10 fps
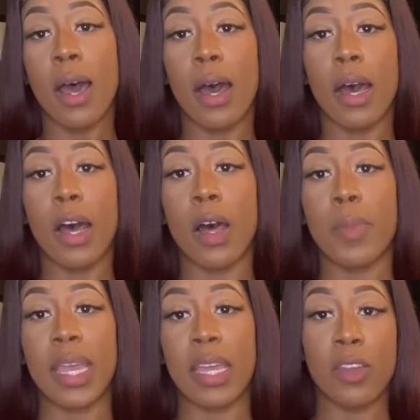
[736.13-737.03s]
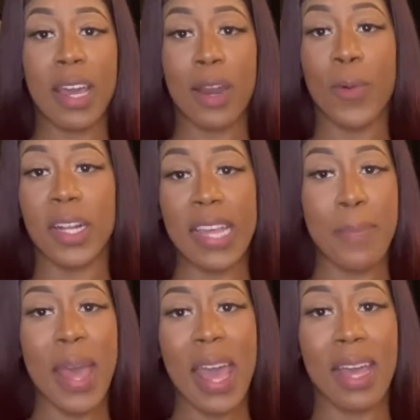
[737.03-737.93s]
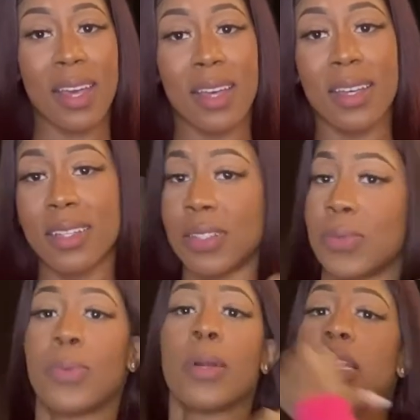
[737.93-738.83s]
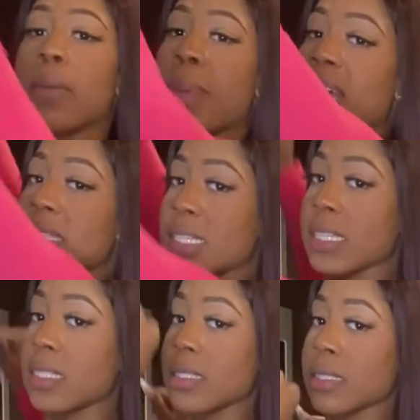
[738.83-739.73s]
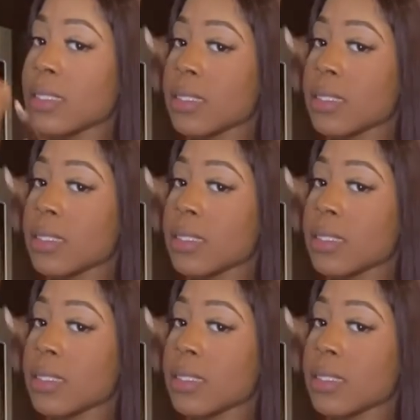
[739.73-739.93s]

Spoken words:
And you gotta work that back. Work that back, sis.